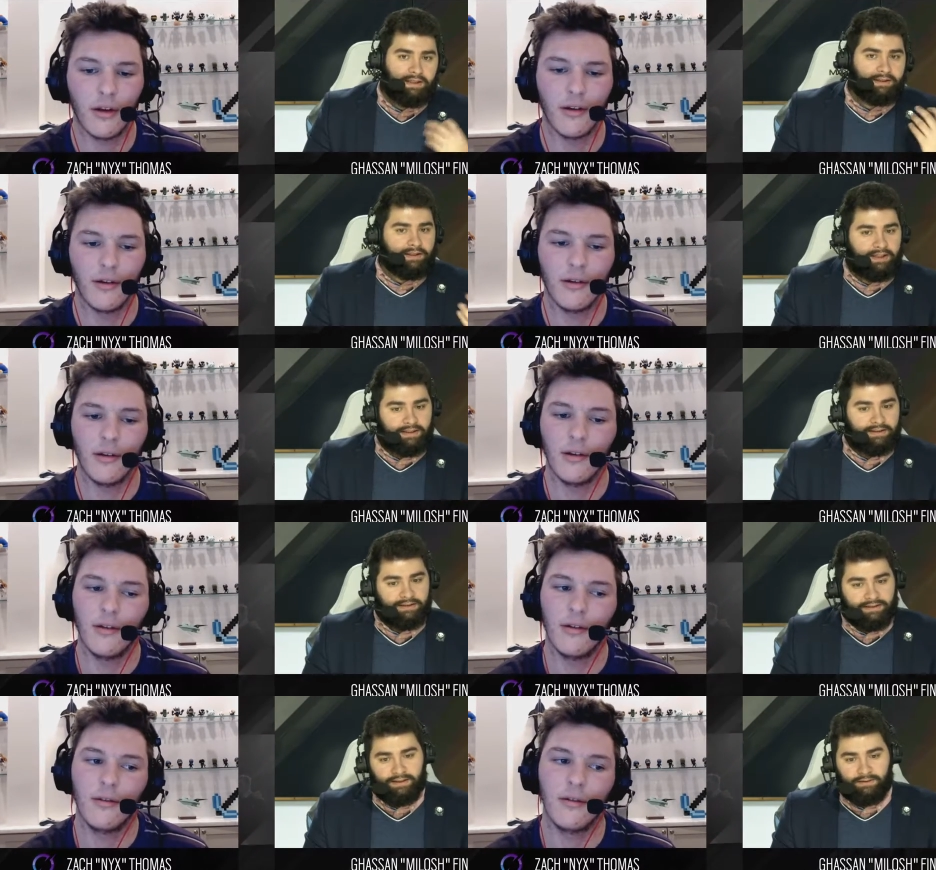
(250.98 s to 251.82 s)
Speaker 1: and doesn't,
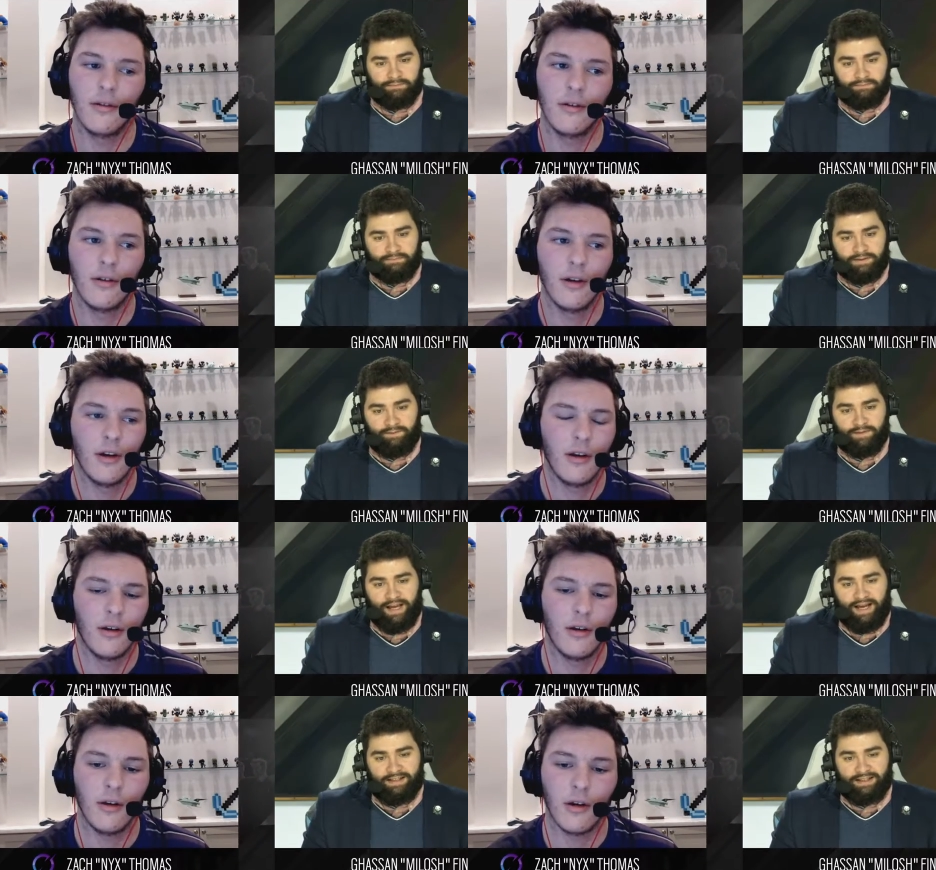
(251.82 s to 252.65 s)
you know, give
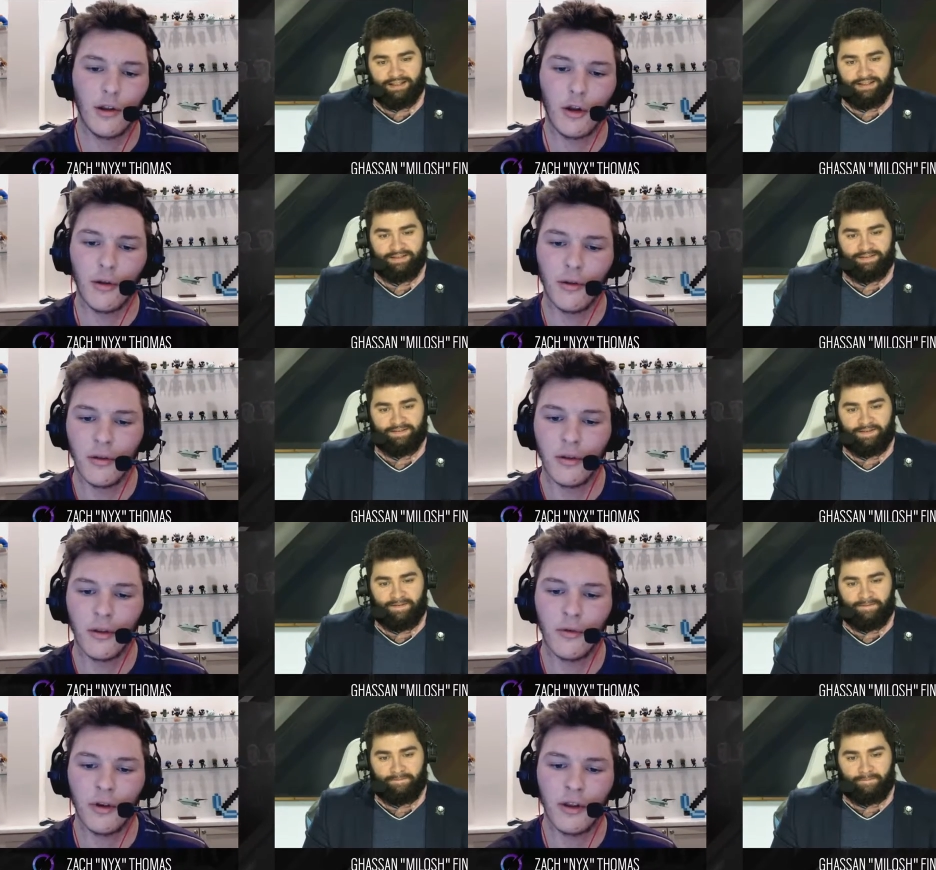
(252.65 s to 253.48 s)
the access. No, look, the,
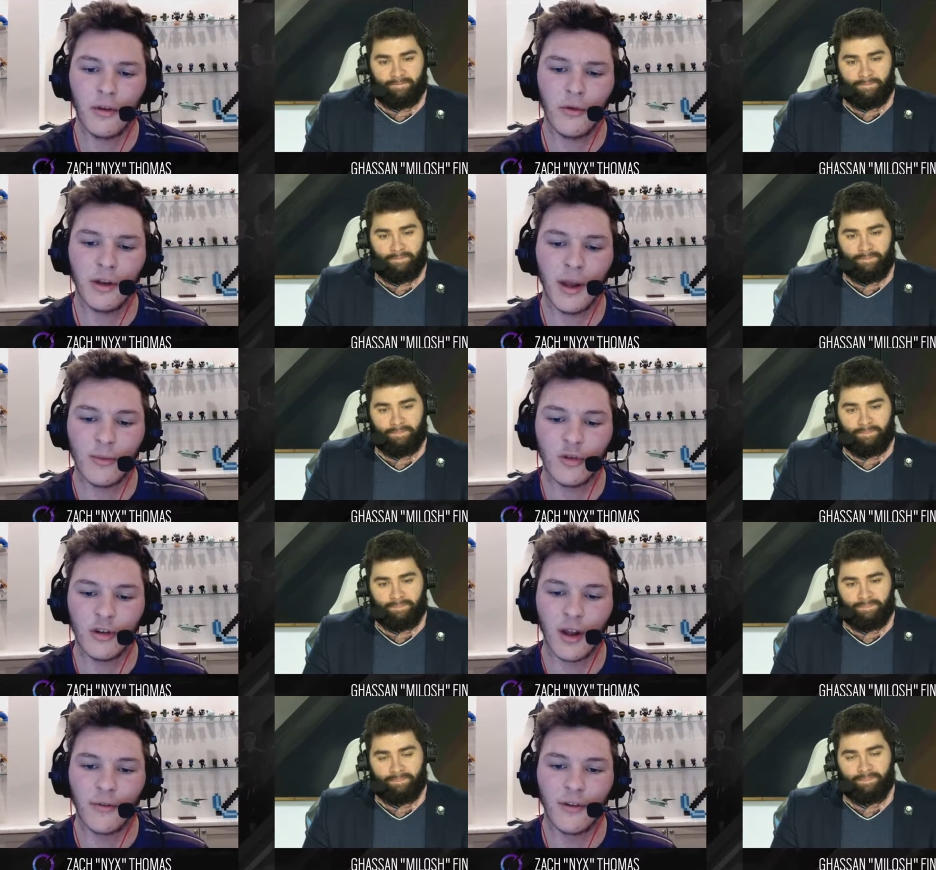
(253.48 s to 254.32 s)
re
Speaker 2: the redemption
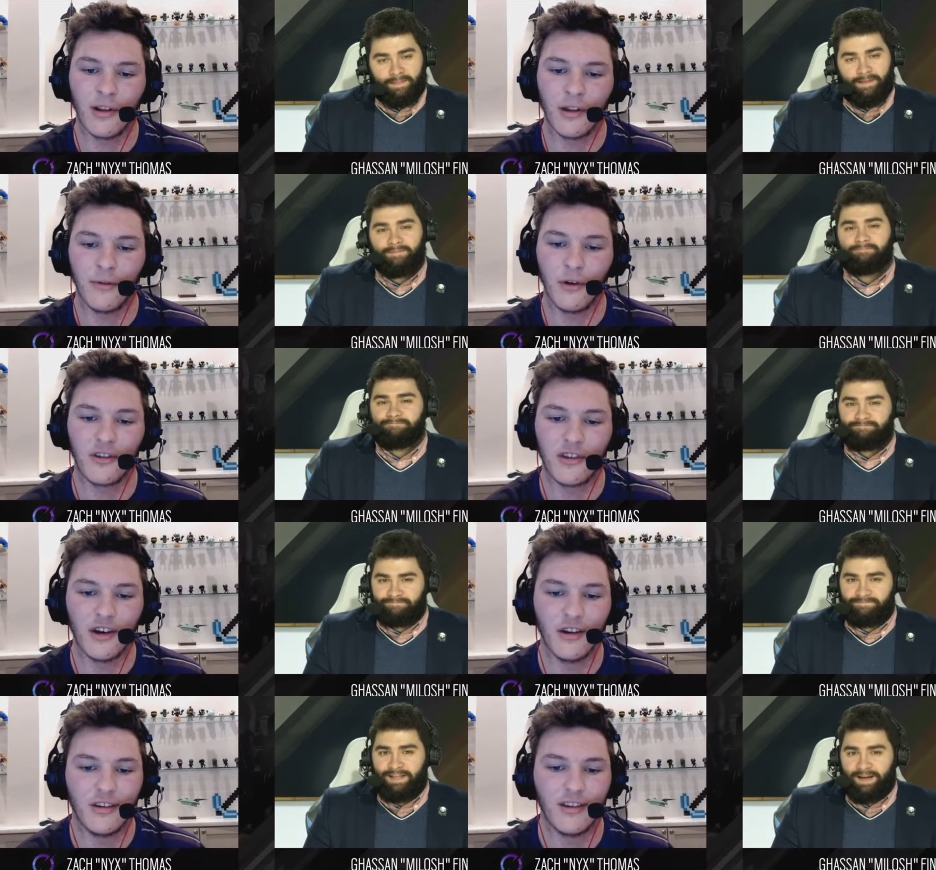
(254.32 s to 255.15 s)
definitely feels
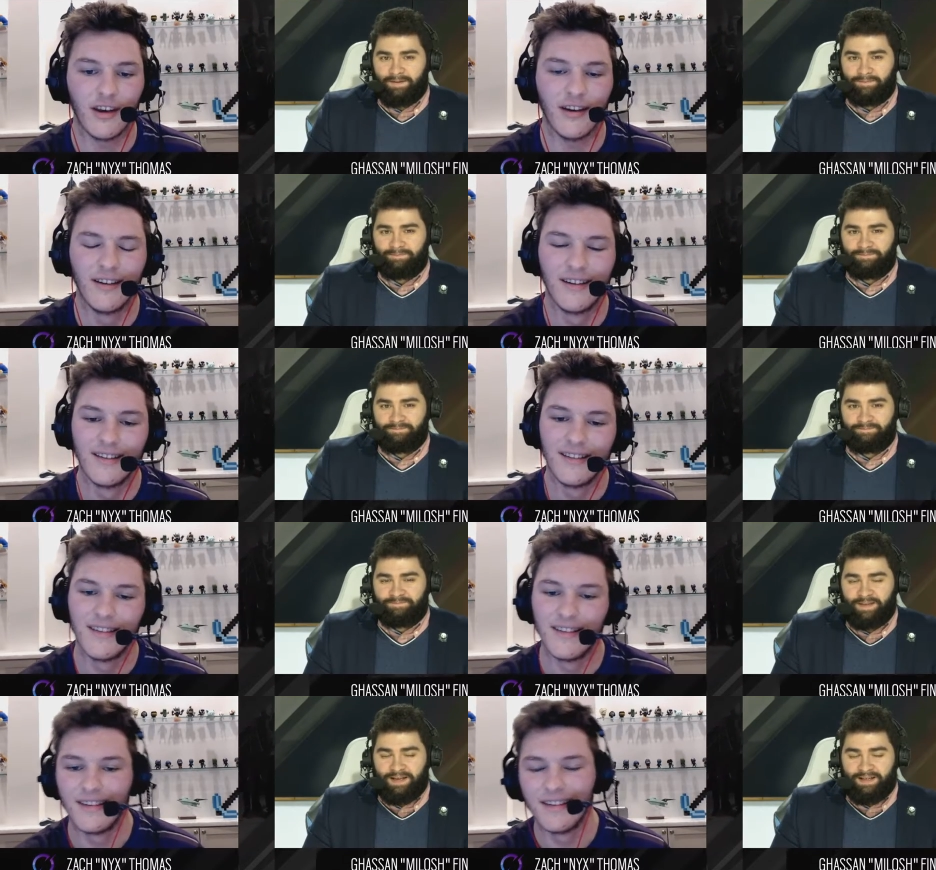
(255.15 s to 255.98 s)
good. So.
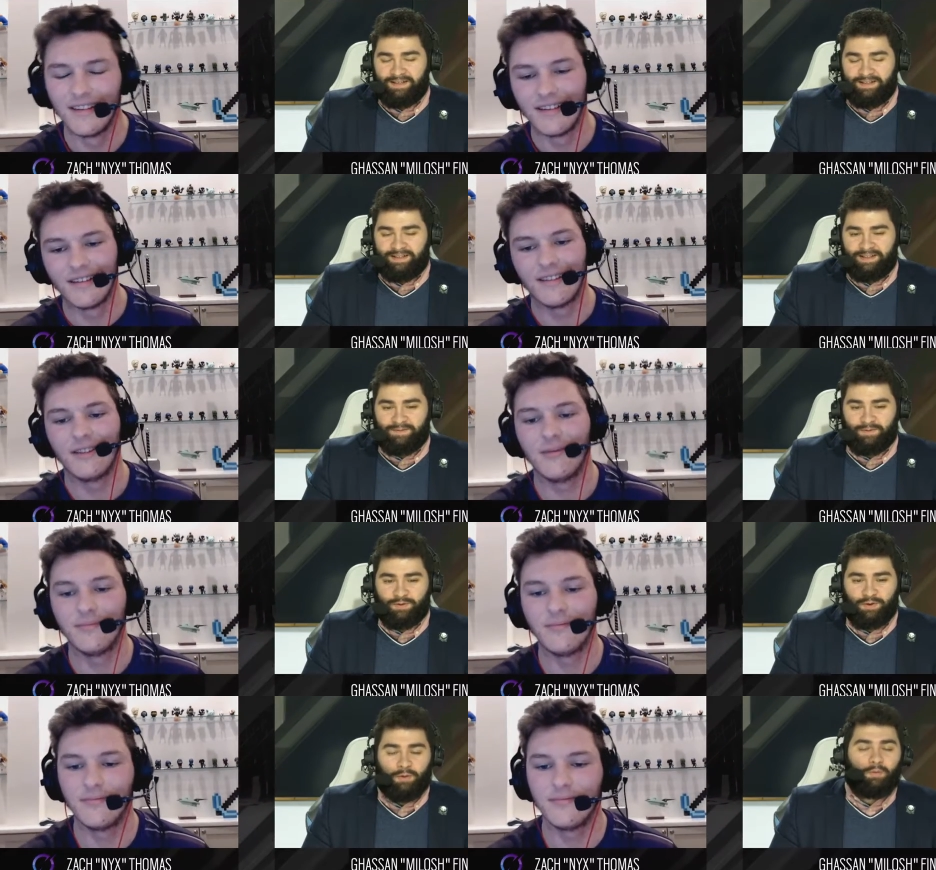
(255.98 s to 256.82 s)
Yeah.
Speaker 1: That's for
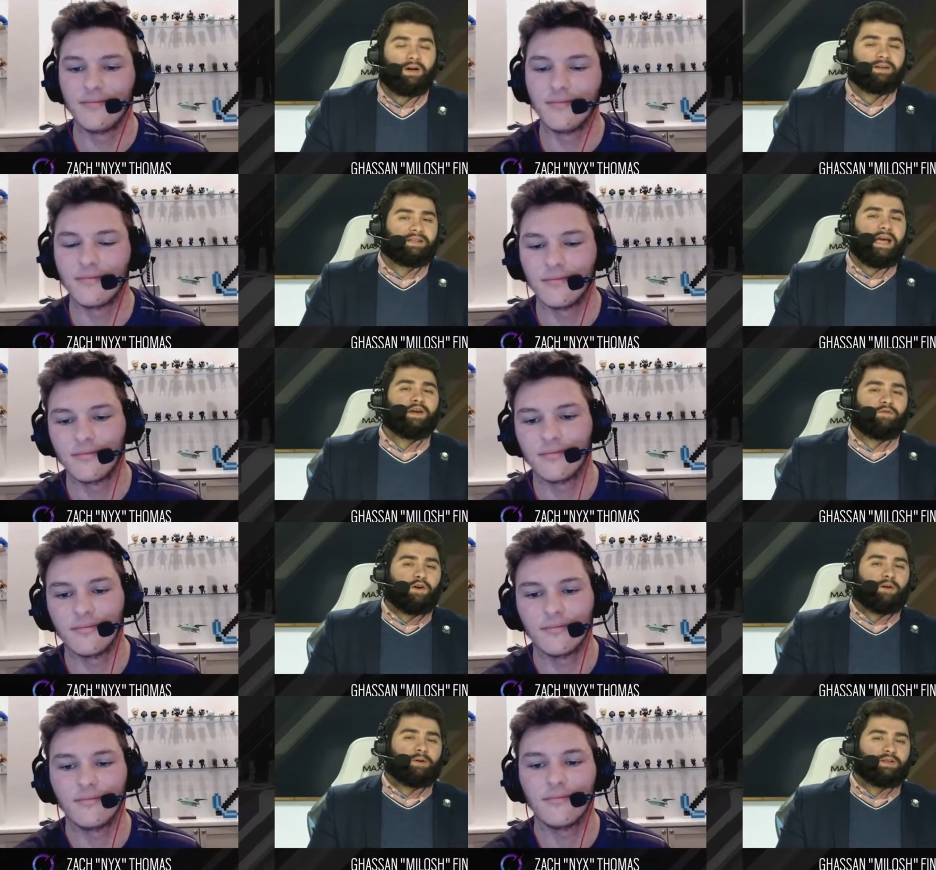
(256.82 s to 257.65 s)
sure. Well, thank you
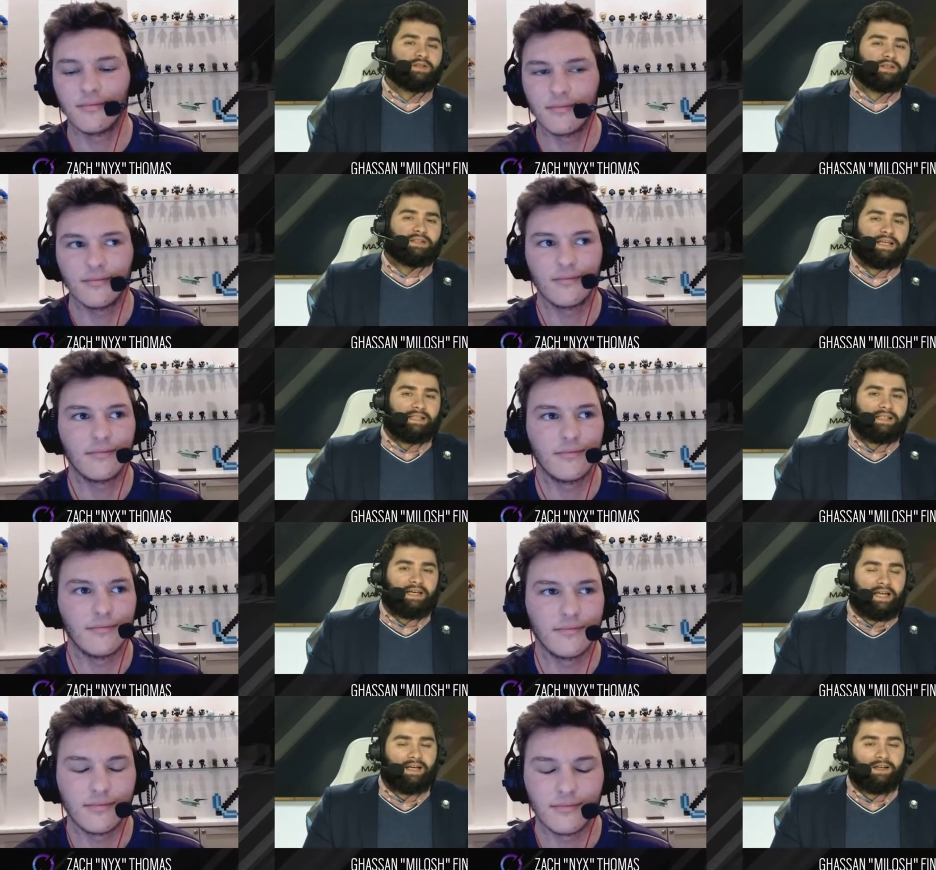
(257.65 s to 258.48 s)
very much, Nyx. Again,